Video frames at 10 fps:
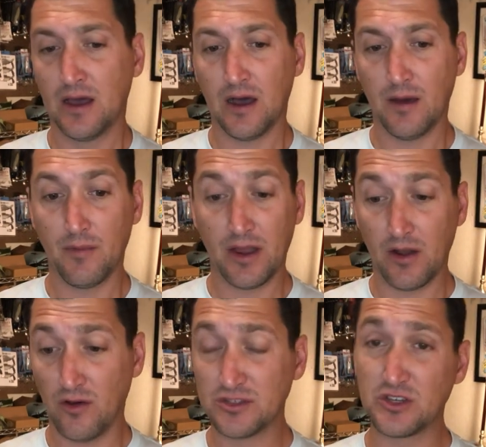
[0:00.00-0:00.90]

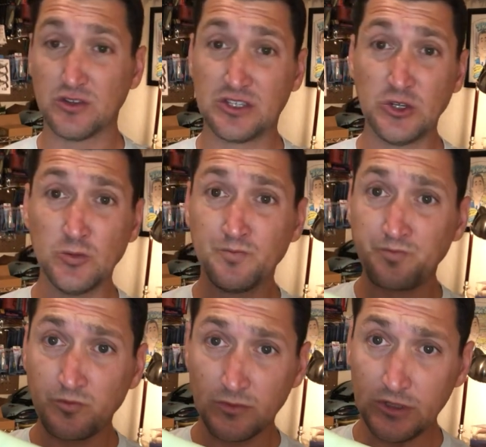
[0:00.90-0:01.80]
And also too,
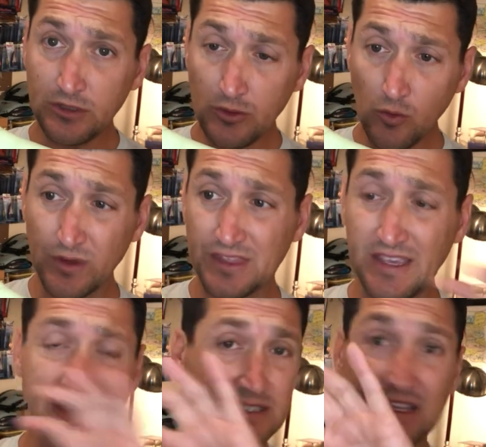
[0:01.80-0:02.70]
with
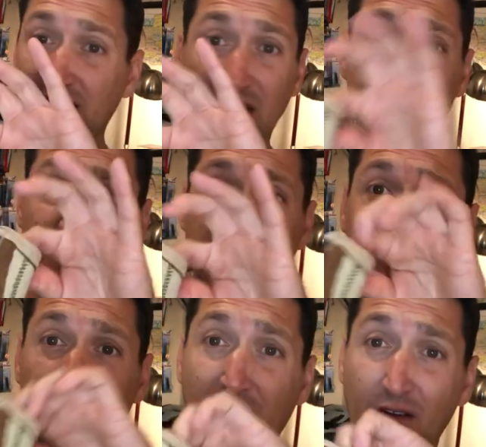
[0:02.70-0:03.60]
these, it doesn't
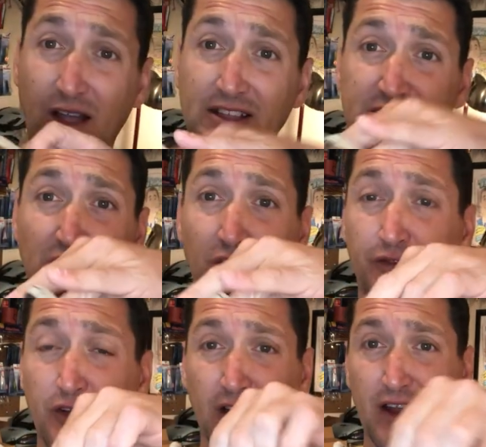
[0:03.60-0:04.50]
give you that, right? So
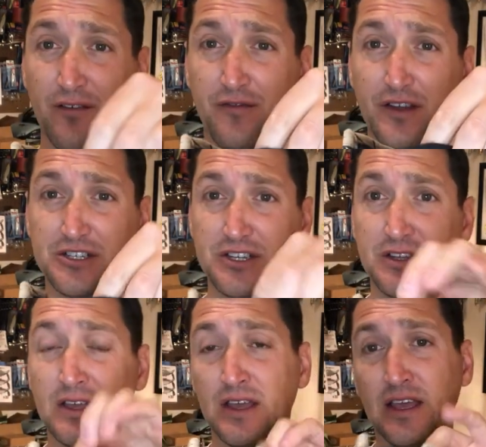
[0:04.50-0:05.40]
if you're kind of
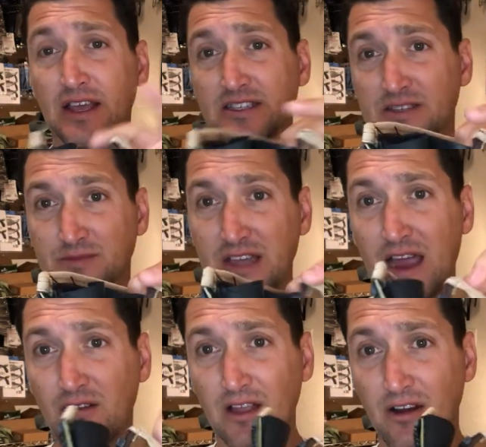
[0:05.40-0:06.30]
fishing in some
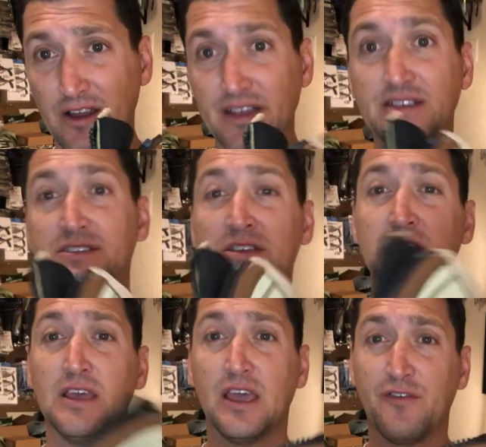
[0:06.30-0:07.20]
tidal areas,
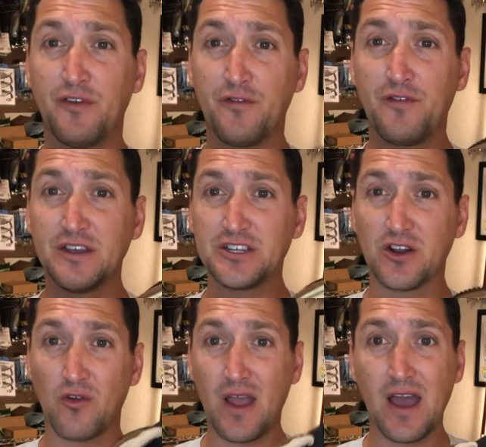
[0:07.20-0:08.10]
if you're
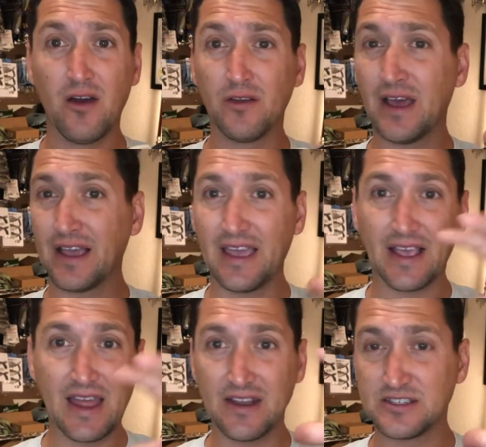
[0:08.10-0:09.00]
fishing around,
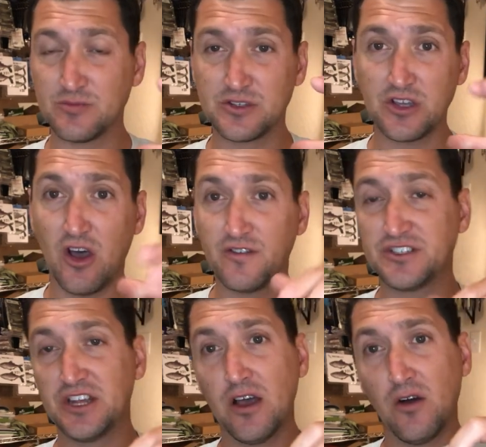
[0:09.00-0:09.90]
again, kind of some
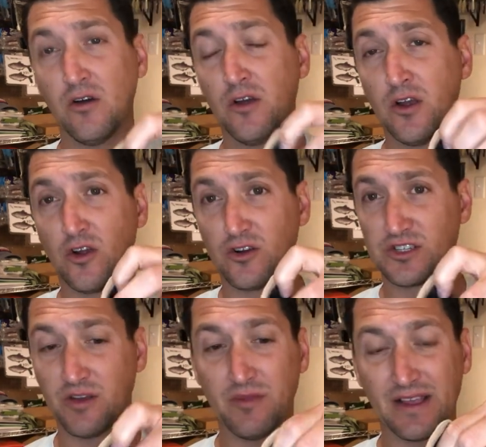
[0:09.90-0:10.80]
soft shell or
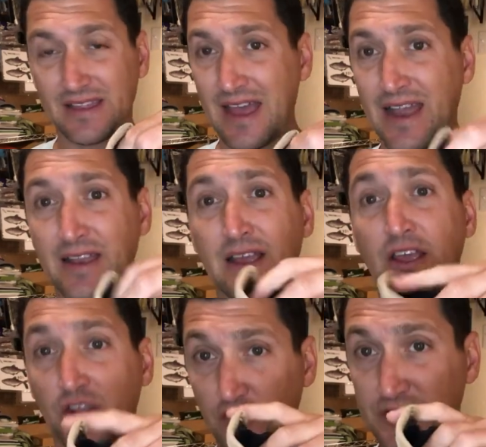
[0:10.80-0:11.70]
something like that,
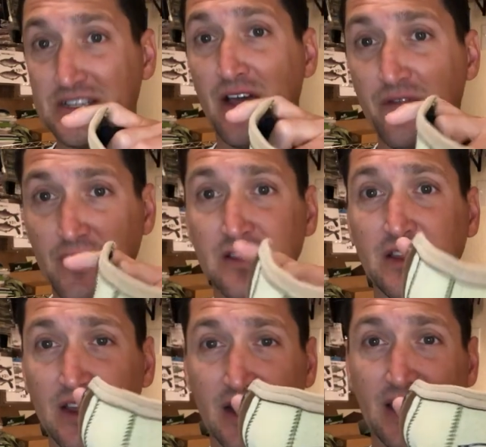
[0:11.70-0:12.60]
you're
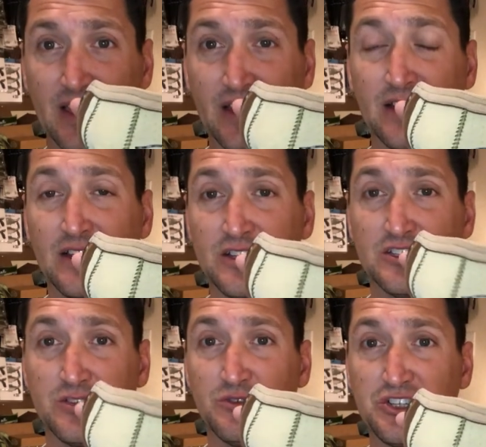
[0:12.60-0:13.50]
definitely gonna get
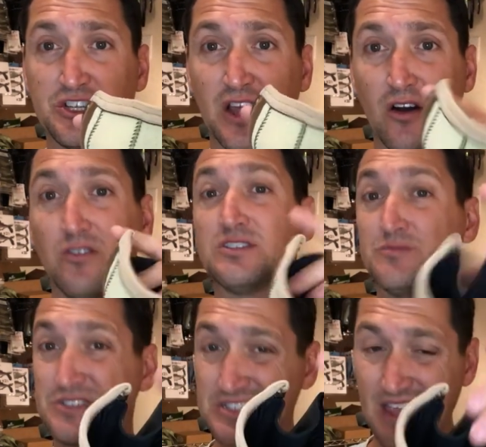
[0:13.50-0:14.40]
some shell,
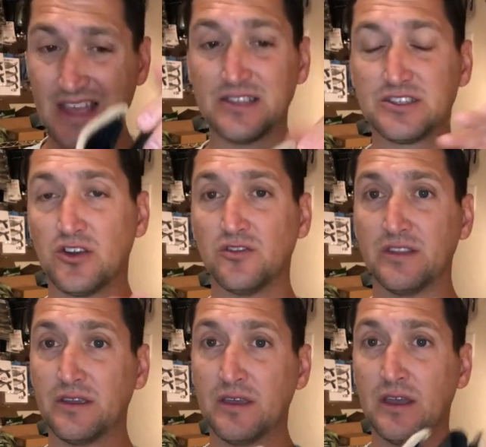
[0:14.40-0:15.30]
some sand
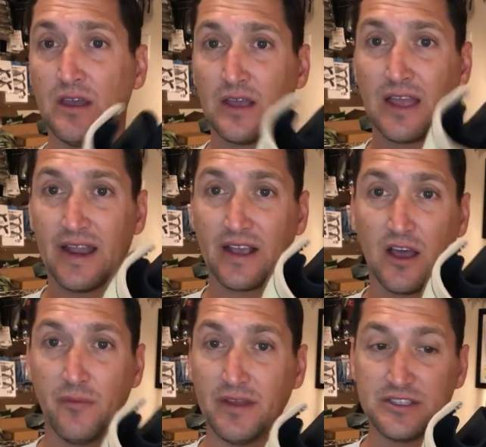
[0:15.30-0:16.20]
certainly kind
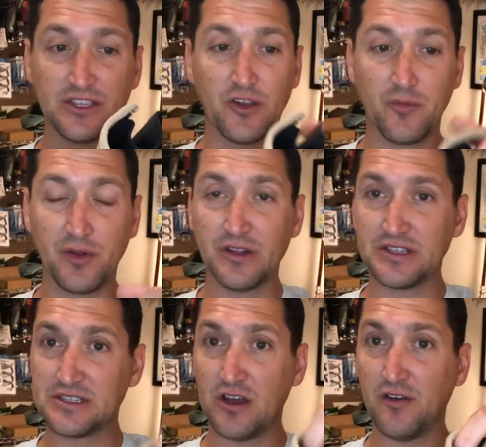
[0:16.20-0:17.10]
of come into your boot
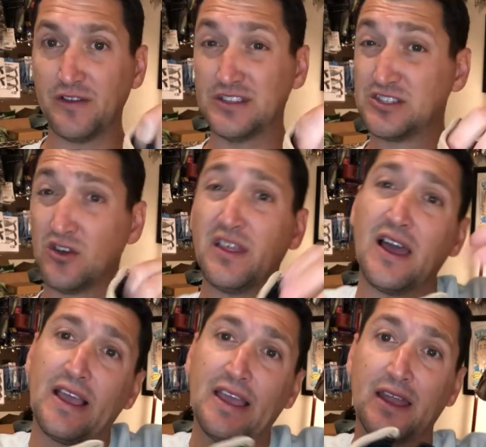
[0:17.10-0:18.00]
itself. And so
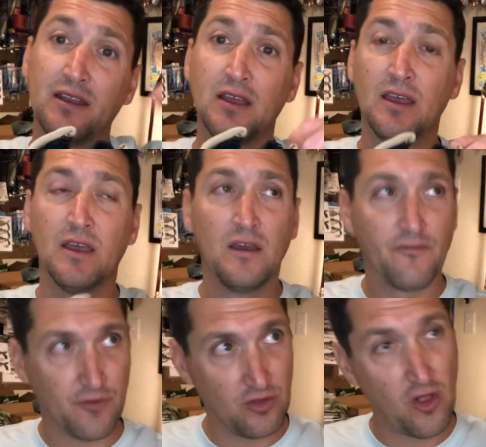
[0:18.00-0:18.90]
that, again,
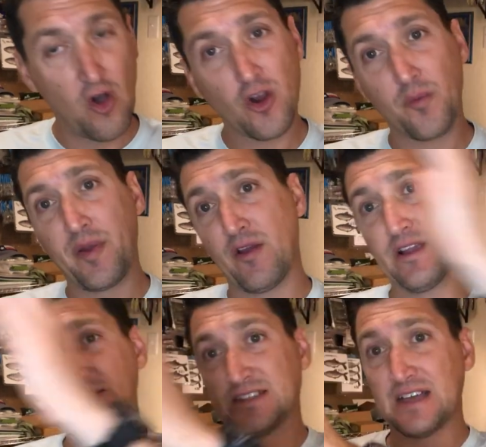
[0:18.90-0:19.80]
for longer
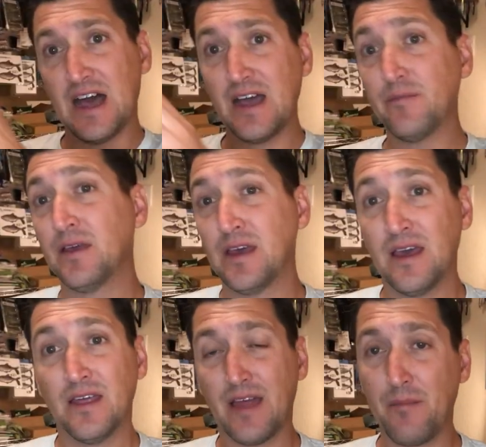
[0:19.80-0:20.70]
periods of time,
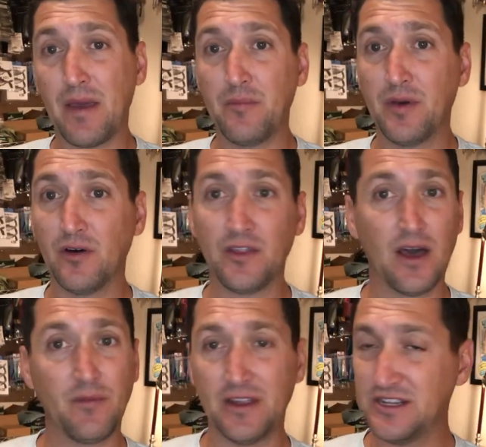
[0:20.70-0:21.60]
that may build
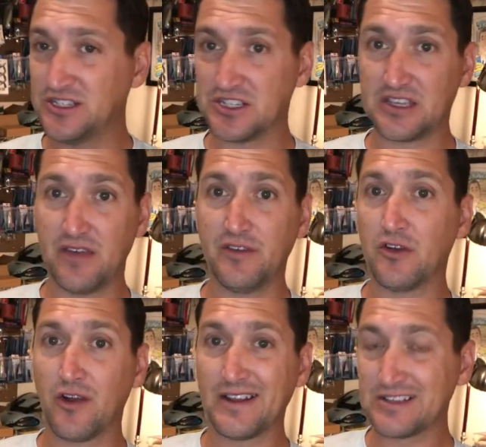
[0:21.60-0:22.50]
up and it just give
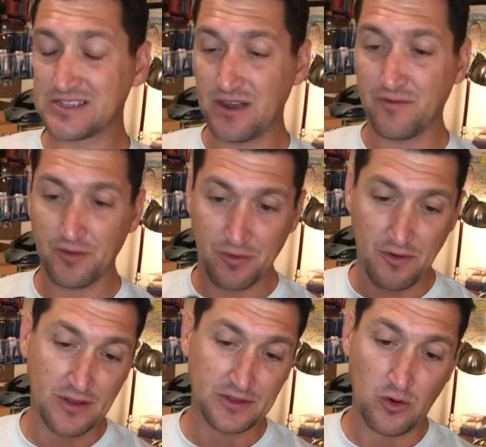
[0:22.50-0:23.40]
you great discomfort
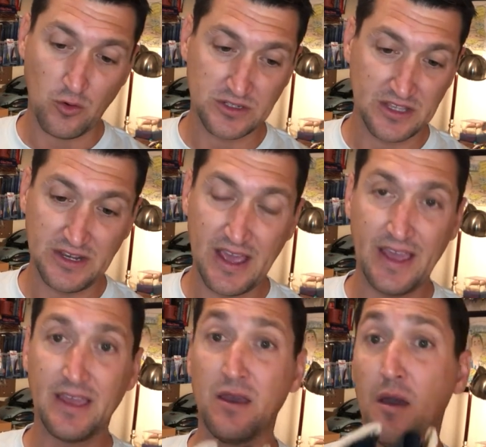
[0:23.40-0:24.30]
throughout the course of the
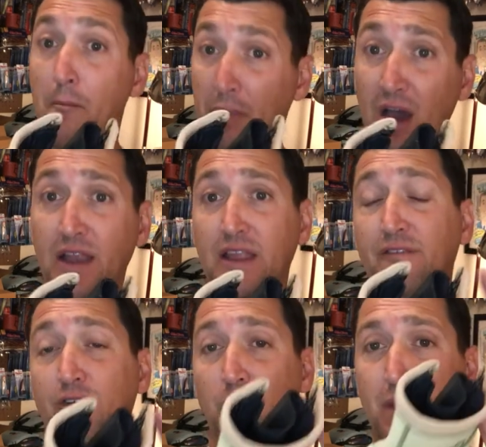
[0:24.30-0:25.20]
day. But
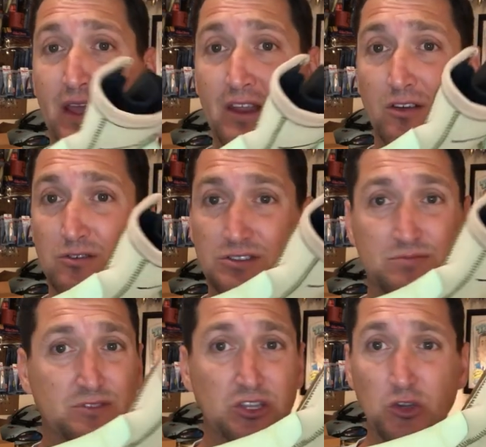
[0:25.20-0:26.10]
if you're making
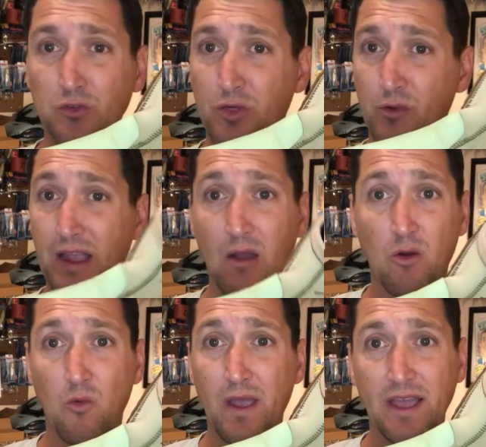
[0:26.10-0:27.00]
those 2-3
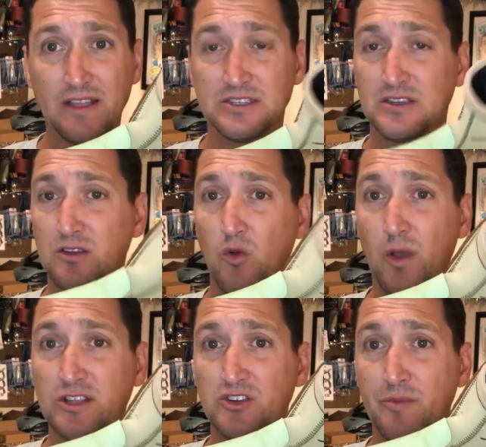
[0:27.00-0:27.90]
hour wades,
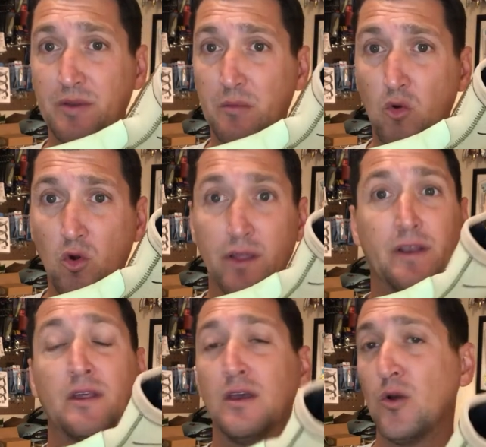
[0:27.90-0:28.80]
quick trip in the
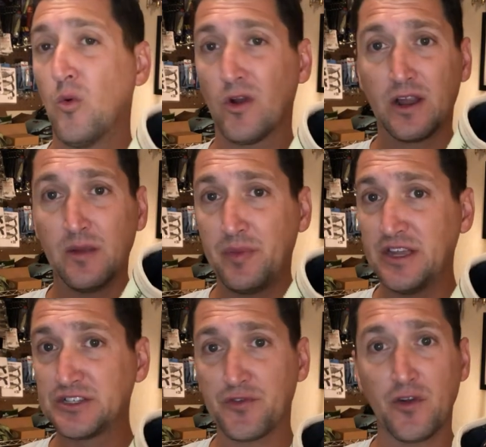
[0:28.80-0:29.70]
morning, working a
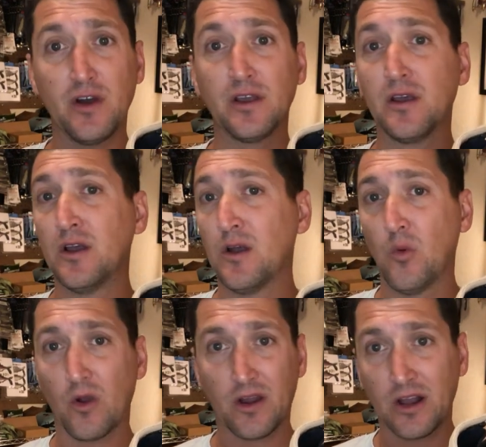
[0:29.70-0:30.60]
beachfront,
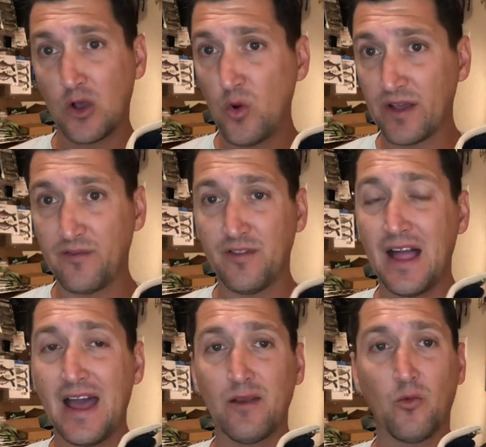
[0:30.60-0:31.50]
working a quick
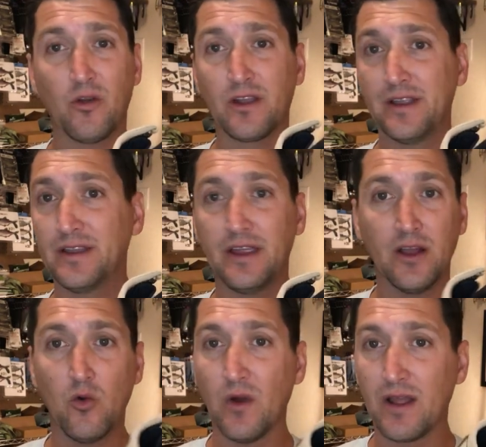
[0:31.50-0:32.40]
flat, working,
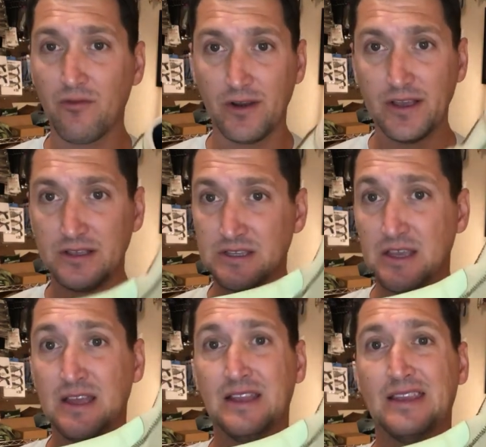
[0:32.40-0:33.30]
you know, whatever it is,
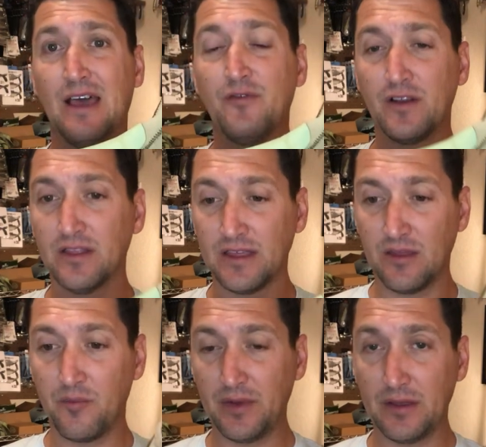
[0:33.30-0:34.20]
definitely
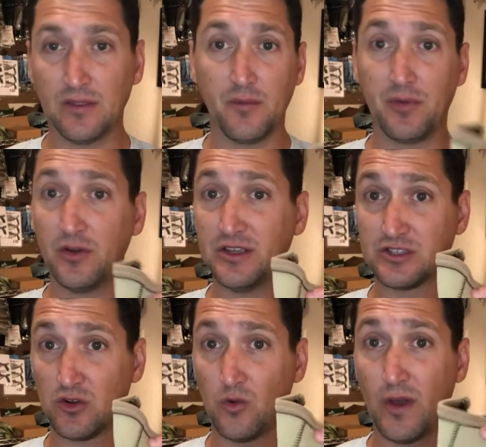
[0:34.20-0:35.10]
the
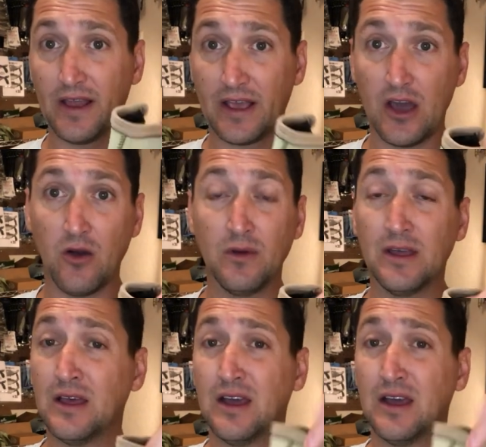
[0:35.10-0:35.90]
booties are the way to go.